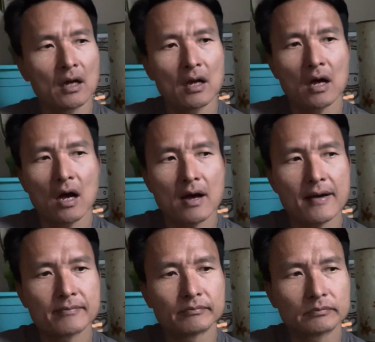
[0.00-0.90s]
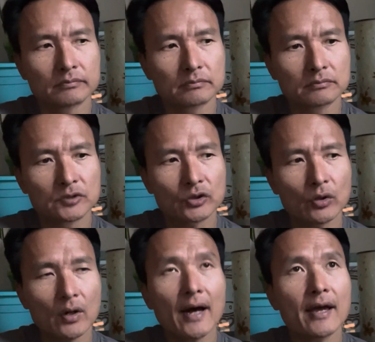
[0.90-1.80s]
So
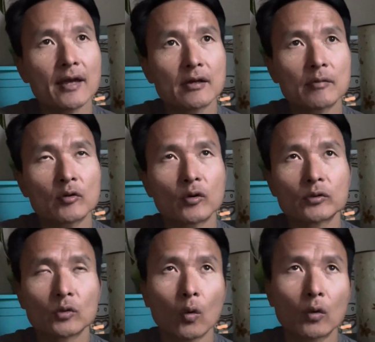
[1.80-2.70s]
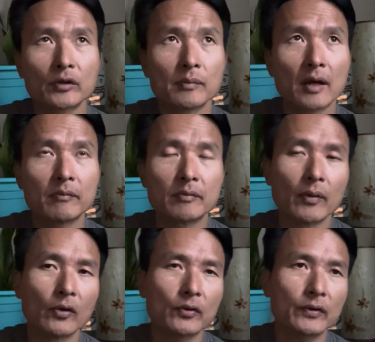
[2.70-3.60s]
I am going to order maybe
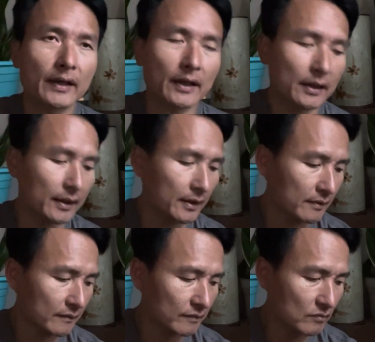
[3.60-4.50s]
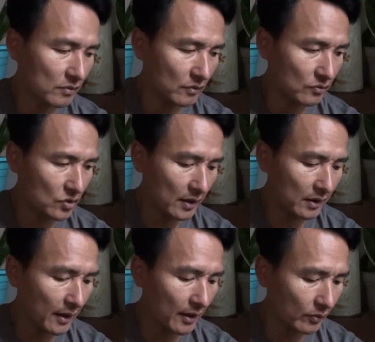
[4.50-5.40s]
both and kind of check it
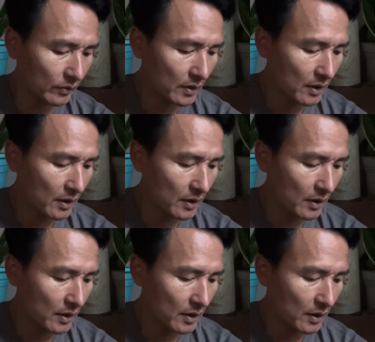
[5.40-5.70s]
out,